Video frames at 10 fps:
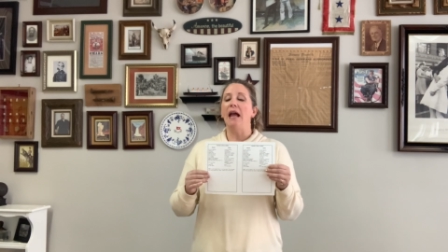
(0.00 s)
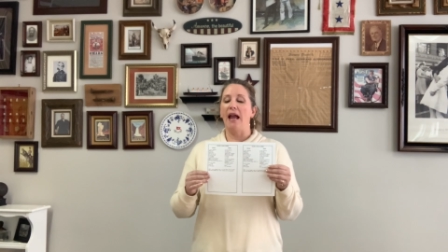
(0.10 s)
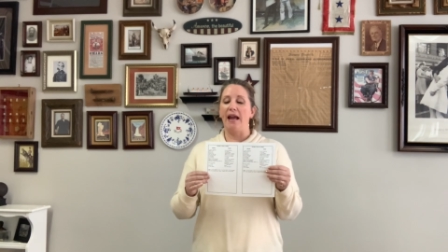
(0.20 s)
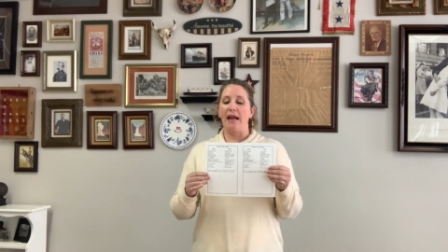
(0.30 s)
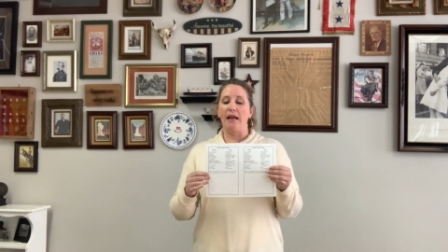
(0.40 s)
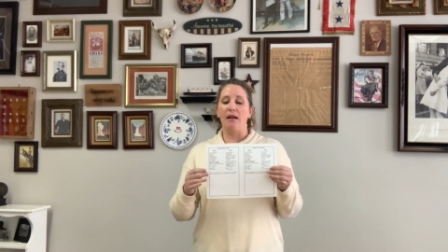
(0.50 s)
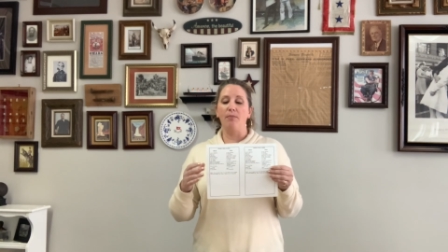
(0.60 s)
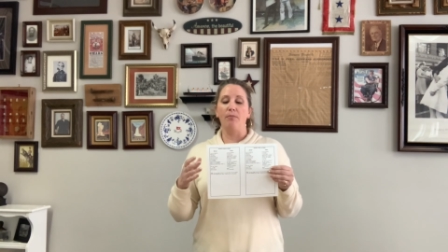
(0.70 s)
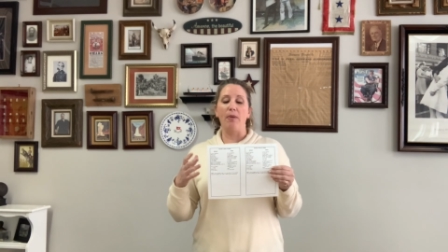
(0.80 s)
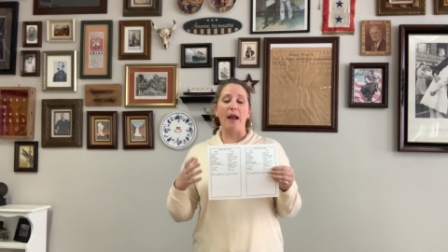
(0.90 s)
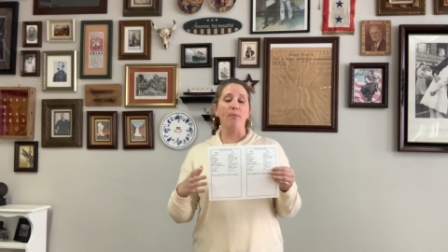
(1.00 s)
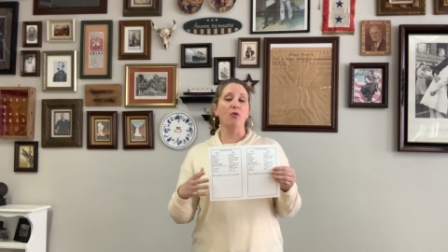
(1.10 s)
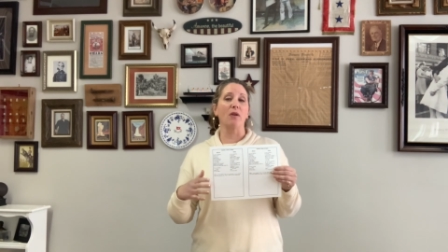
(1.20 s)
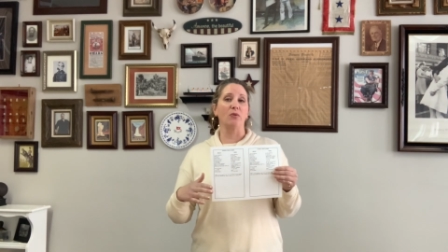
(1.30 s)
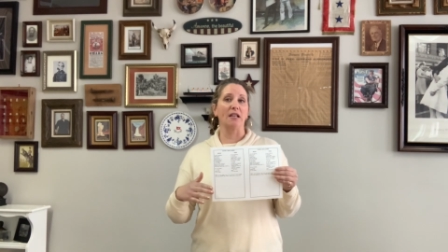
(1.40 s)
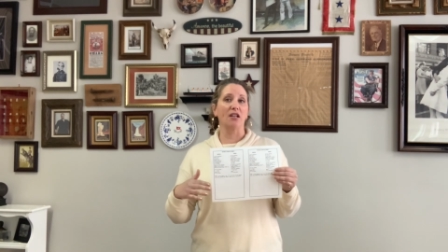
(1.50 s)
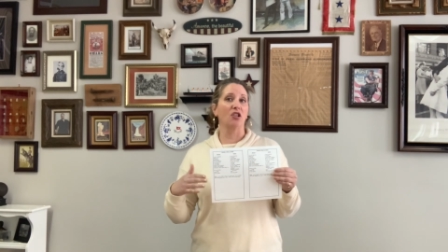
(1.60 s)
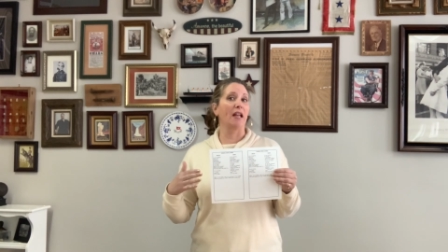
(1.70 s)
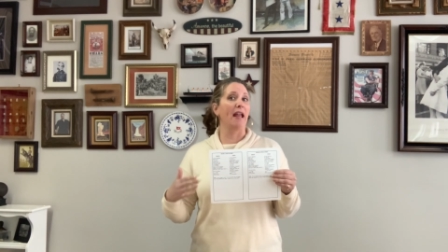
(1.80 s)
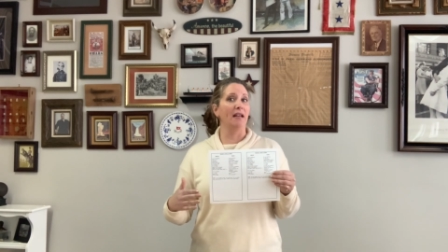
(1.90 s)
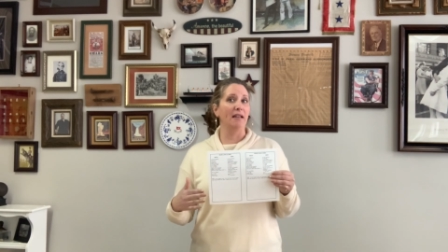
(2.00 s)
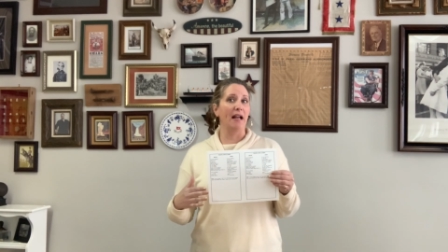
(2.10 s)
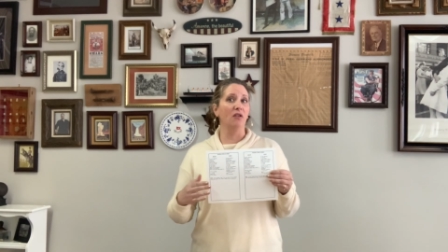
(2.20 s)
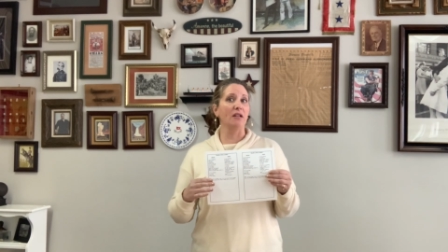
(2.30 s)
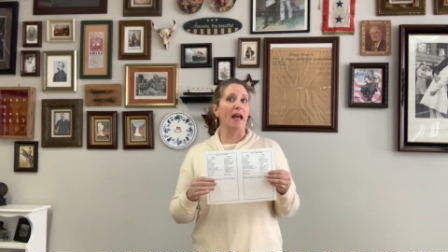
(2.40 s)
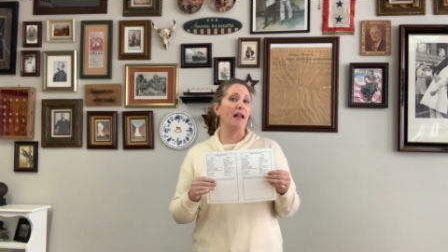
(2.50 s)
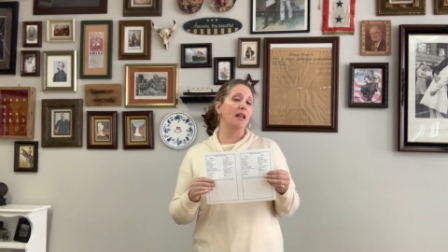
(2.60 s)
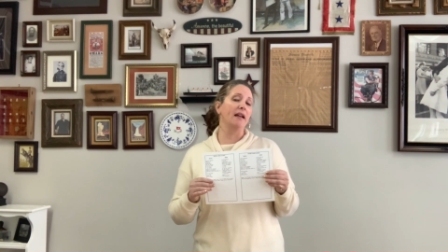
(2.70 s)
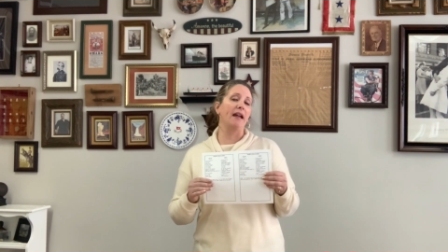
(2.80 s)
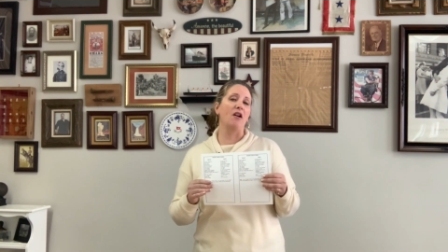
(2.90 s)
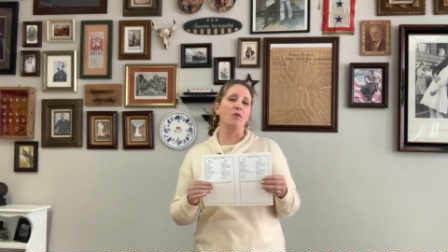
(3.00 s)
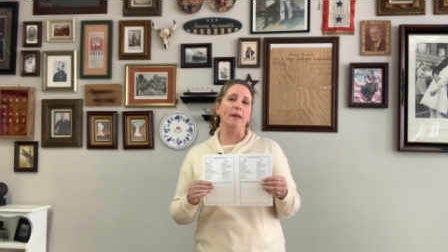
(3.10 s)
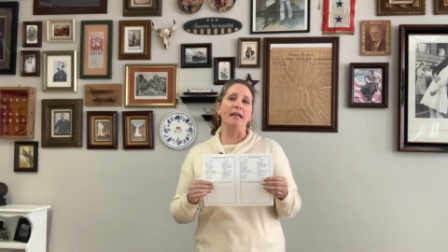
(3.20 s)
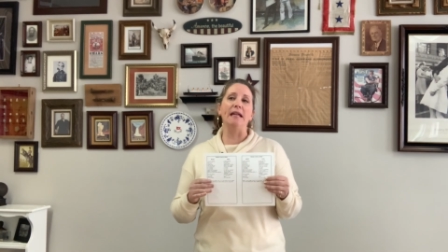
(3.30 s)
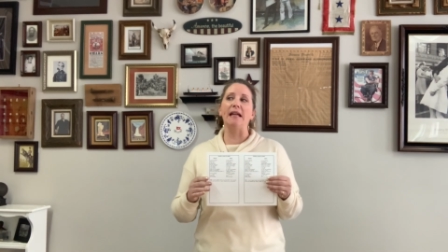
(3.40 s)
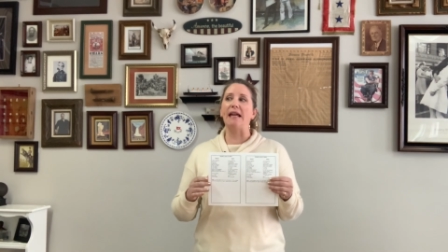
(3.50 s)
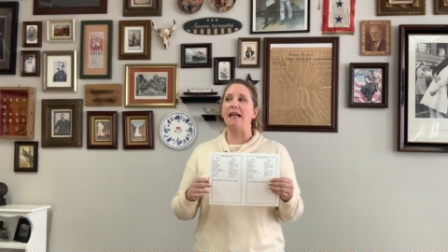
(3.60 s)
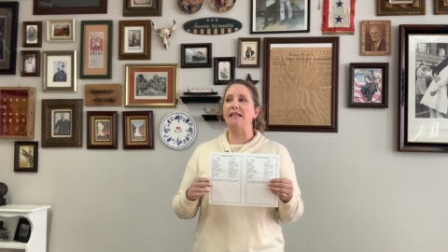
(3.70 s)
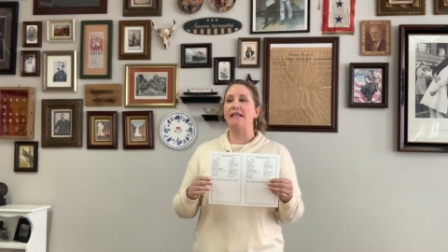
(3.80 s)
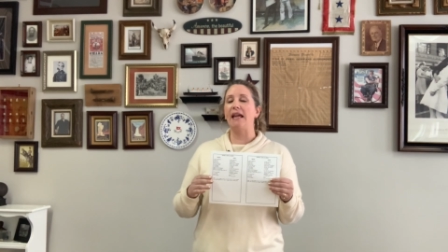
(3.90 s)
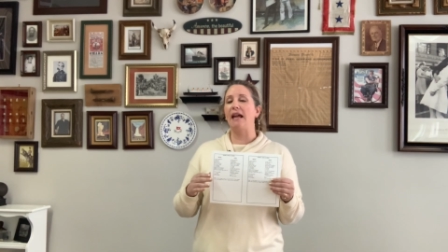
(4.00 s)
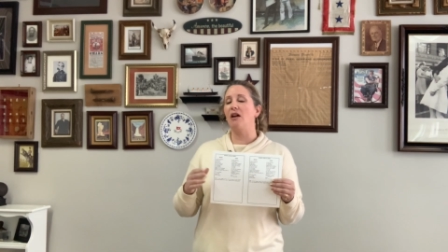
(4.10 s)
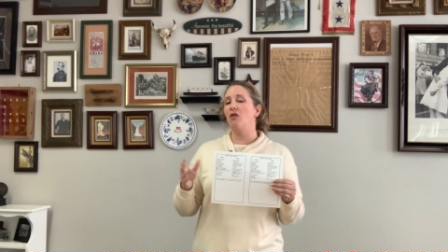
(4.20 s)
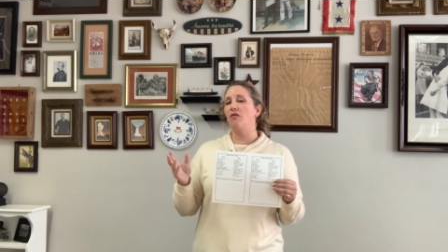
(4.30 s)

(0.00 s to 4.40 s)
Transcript: a paper that was actually handed out to Allied airmen in case their